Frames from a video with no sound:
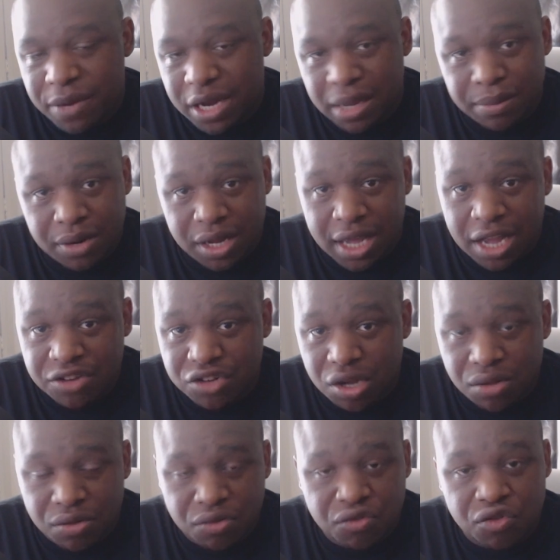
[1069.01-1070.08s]
have been able to
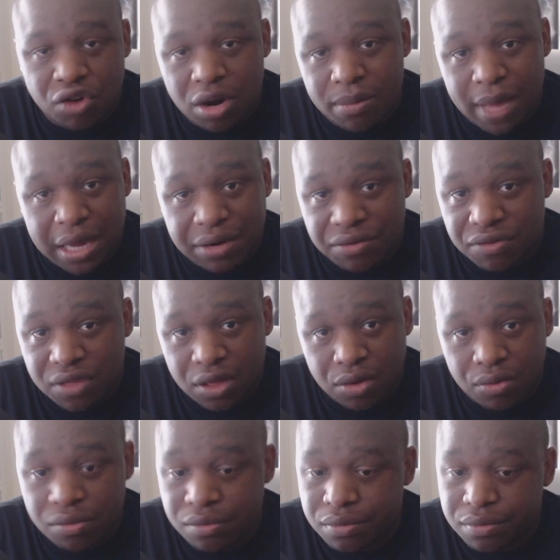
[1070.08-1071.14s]
catch all those Charmanders
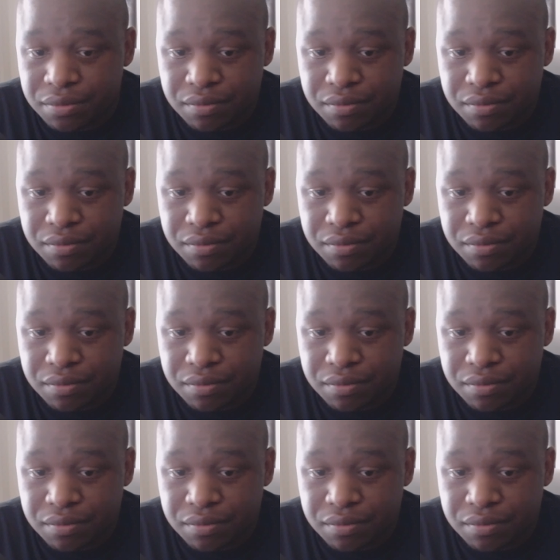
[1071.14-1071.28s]
though.